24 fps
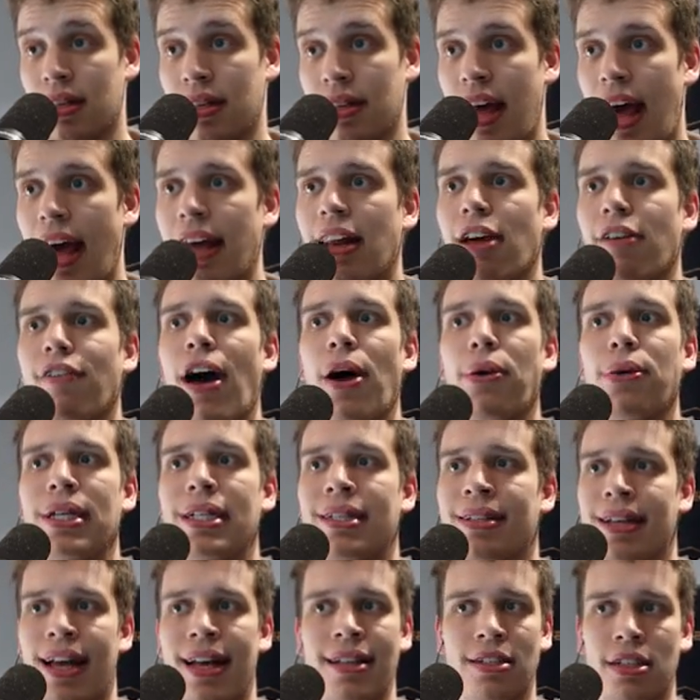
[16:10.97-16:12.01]
I love how he
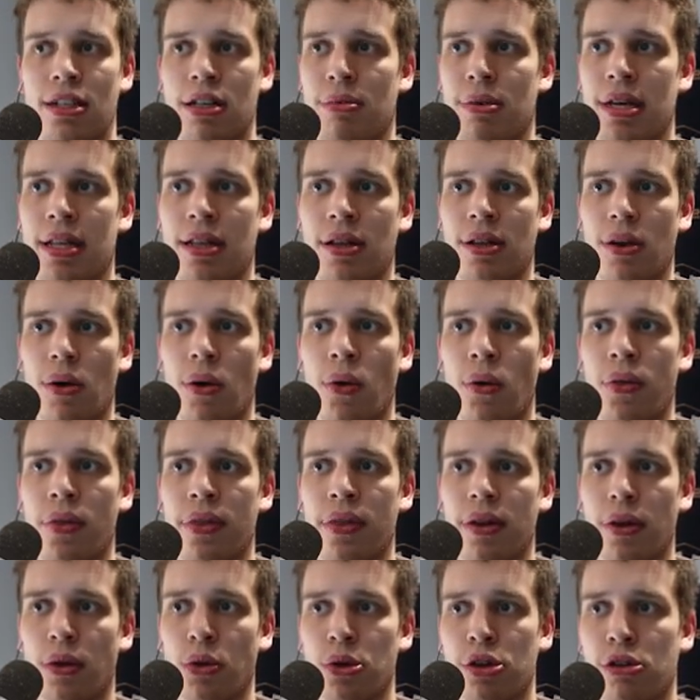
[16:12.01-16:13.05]
sends them in on
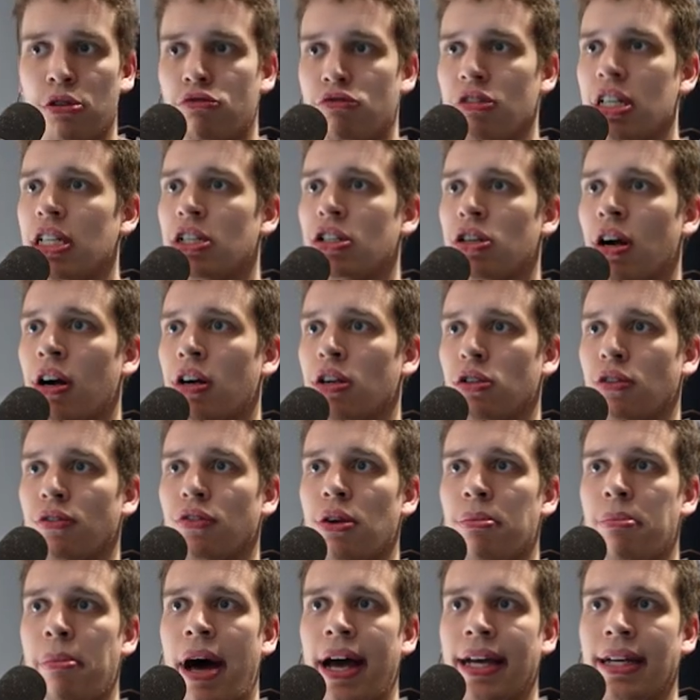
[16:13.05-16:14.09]
the recharge of the
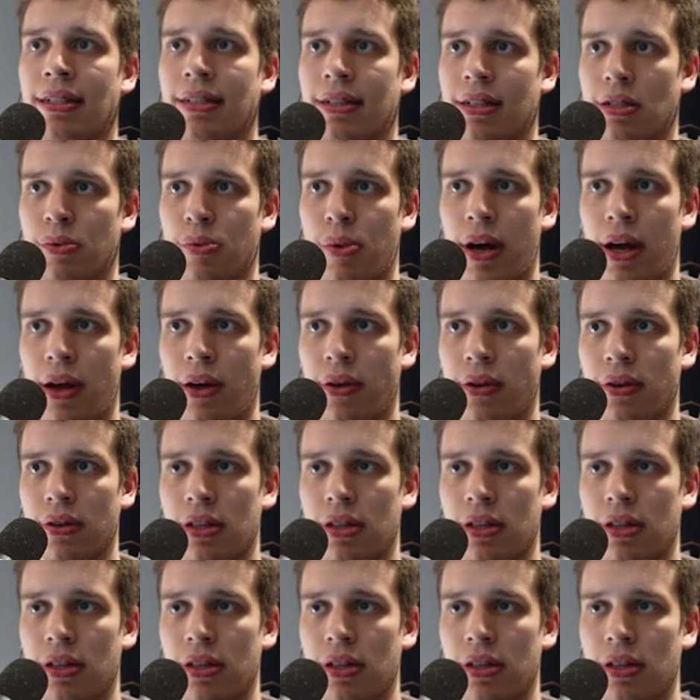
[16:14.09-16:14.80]
mines as well.